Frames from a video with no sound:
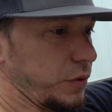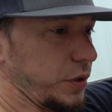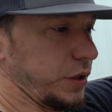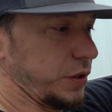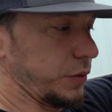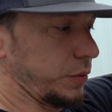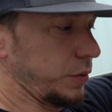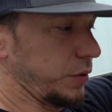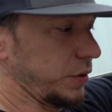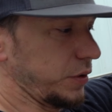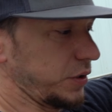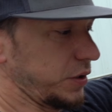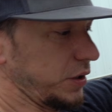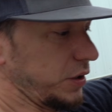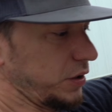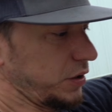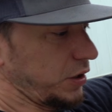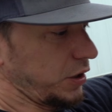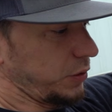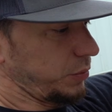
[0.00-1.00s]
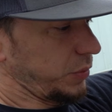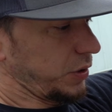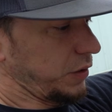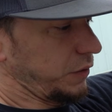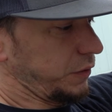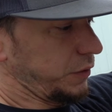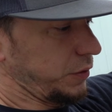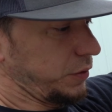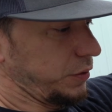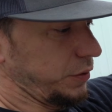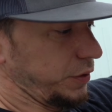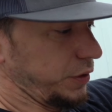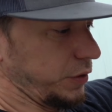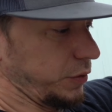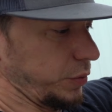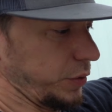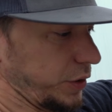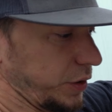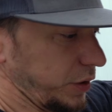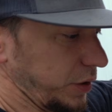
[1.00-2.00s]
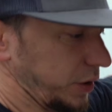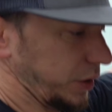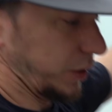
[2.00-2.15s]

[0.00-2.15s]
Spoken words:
Raceworks intake manifold that we're going to